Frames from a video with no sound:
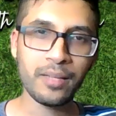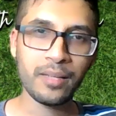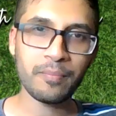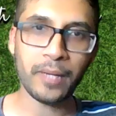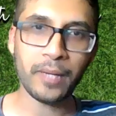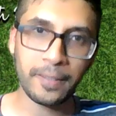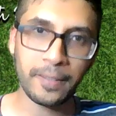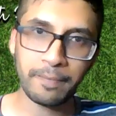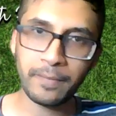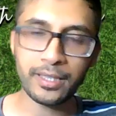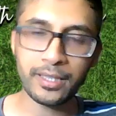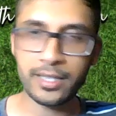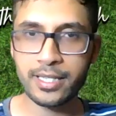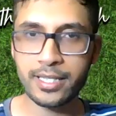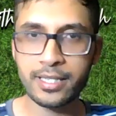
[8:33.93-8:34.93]
But
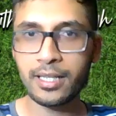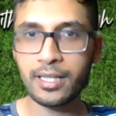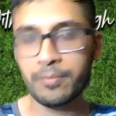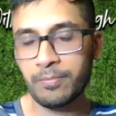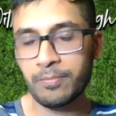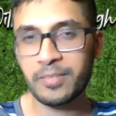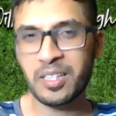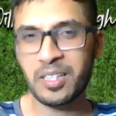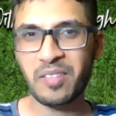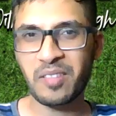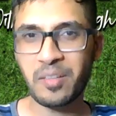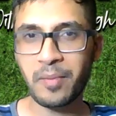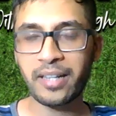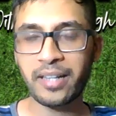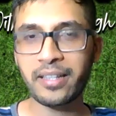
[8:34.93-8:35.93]
nonetheless, doesn't really
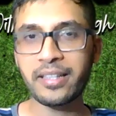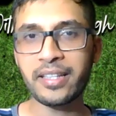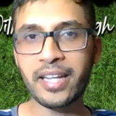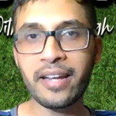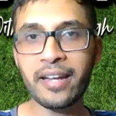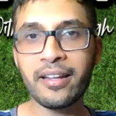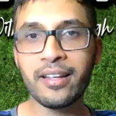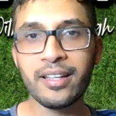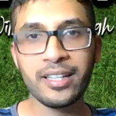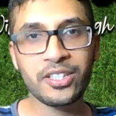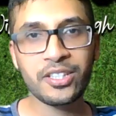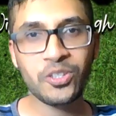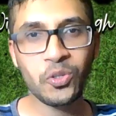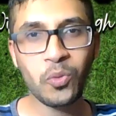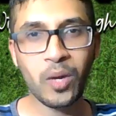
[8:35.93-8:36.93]
matter. In the end, it's
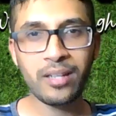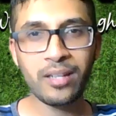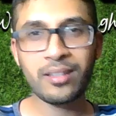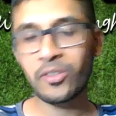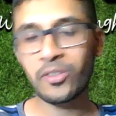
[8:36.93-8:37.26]
2-1.